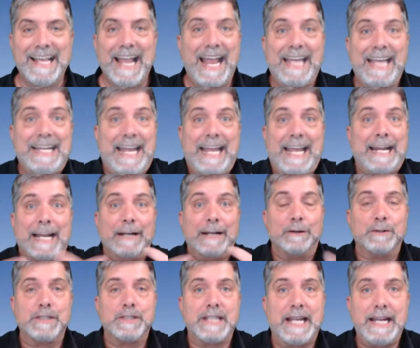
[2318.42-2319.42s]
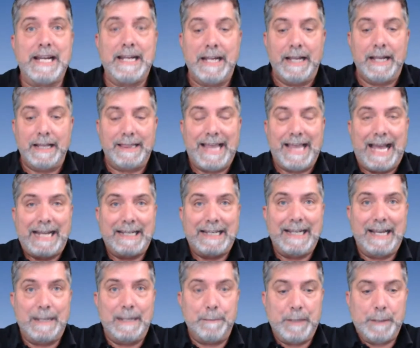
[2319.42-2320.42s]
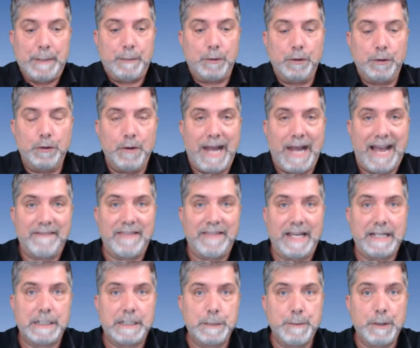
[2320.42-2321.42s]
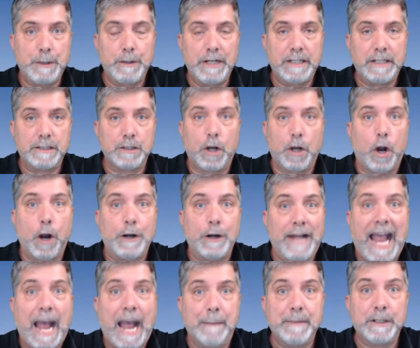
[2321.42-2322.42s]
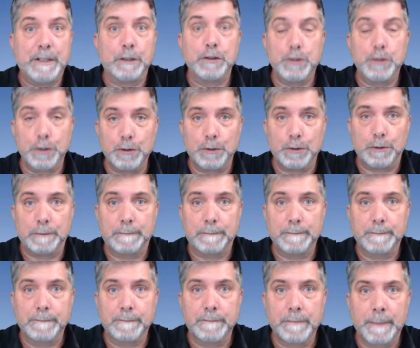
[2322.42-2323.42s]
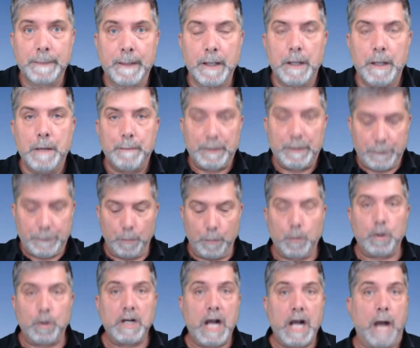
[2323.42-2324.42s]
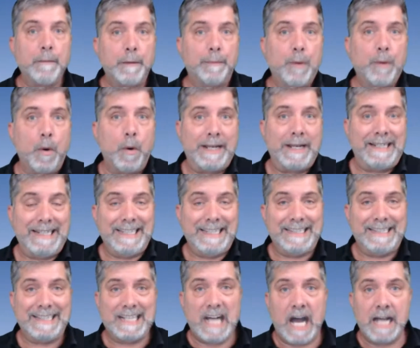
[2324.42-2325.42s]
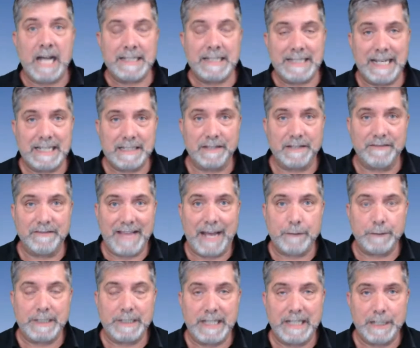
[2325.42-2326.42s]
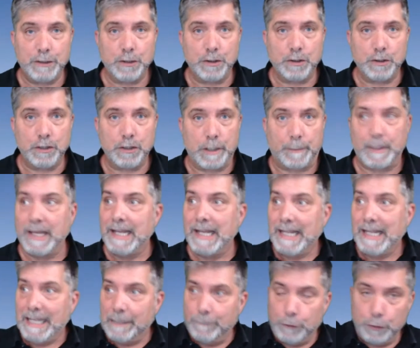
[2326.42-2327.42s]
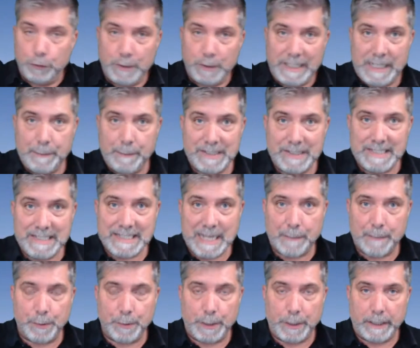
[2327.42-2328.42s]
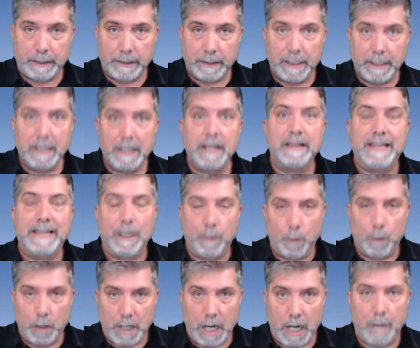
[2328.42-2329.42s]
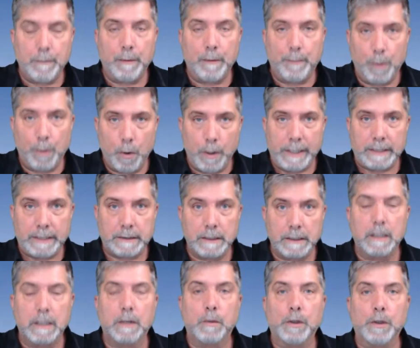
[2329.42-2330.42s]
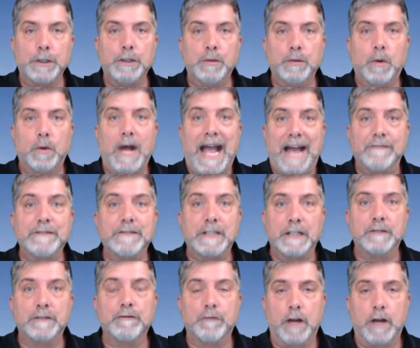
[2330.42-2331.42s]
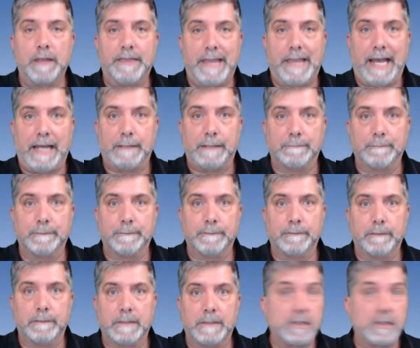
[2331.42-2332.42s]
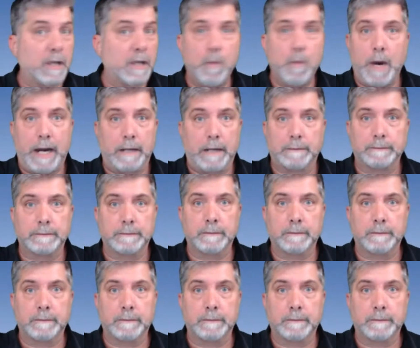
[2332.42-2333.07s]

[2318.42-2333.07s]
And I don't say that people who have that experience aren't happier too. But there will come a point in the context of that relationship, if you keep it separate, there will come a point where you will have to confront that somewhere,